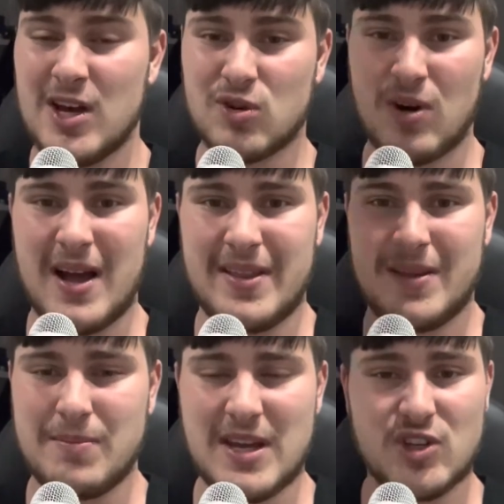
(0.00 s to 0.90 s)
rather
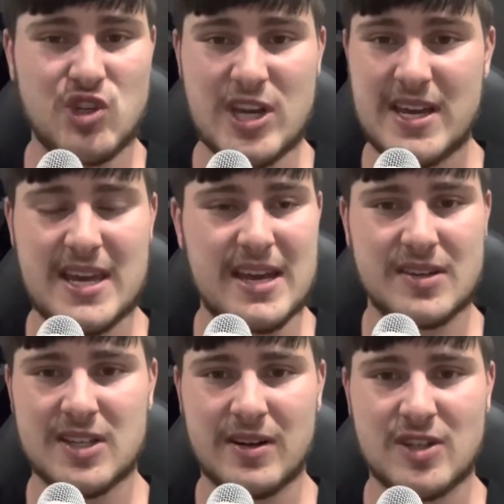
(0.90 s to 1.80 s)
than being cheeky
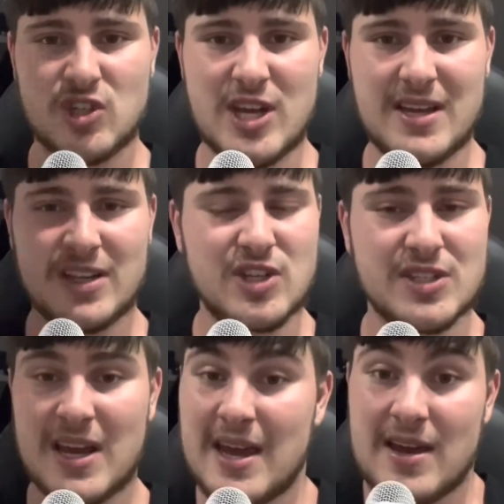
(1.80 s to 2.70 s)
and tongue-in-cheek, it just